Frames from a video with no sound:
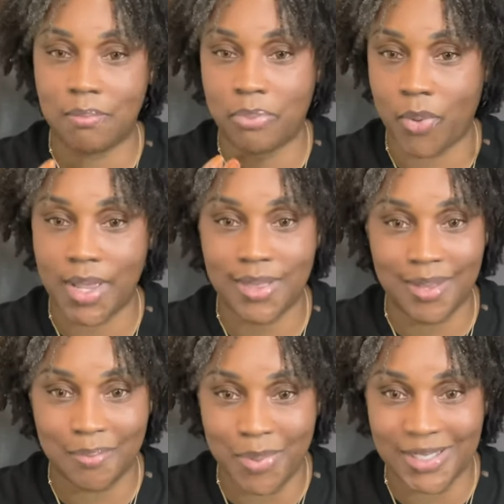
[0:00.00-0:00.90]
break
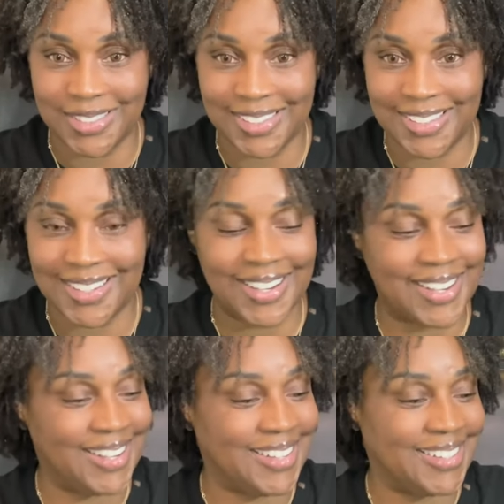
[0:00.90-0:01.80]
the budget.
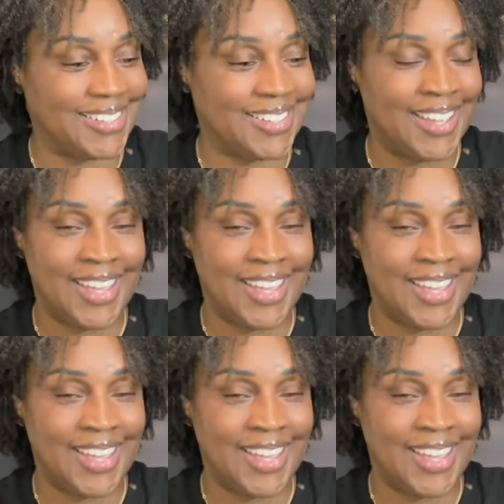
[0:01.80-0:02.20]
I